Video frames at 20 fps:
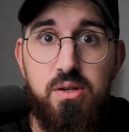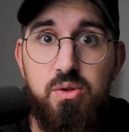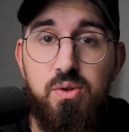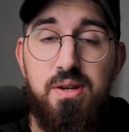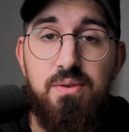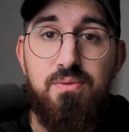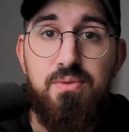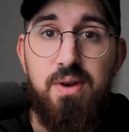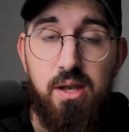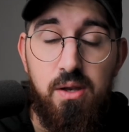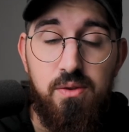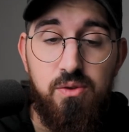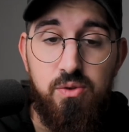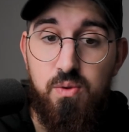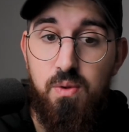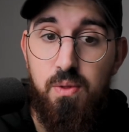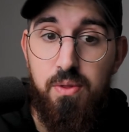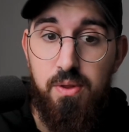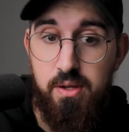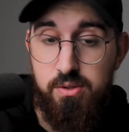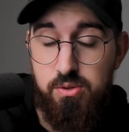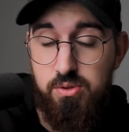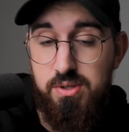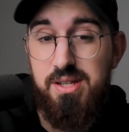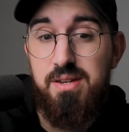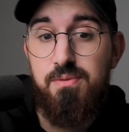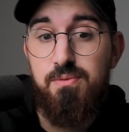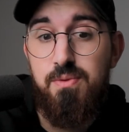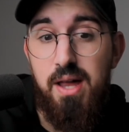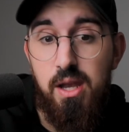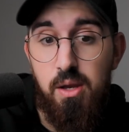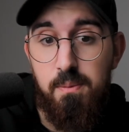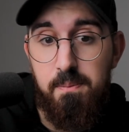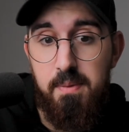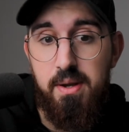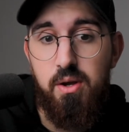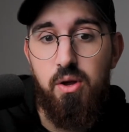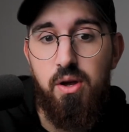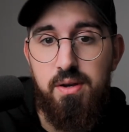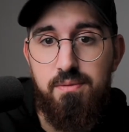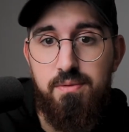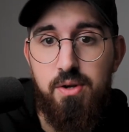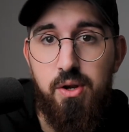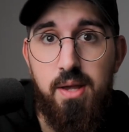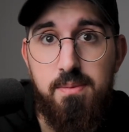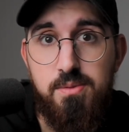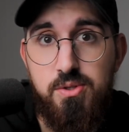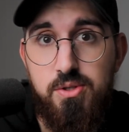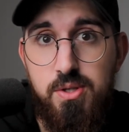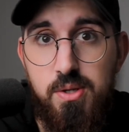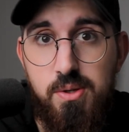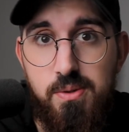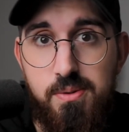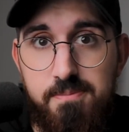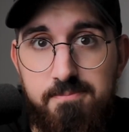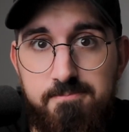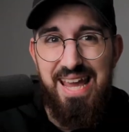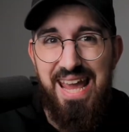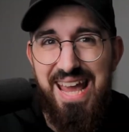to the development of the video games too.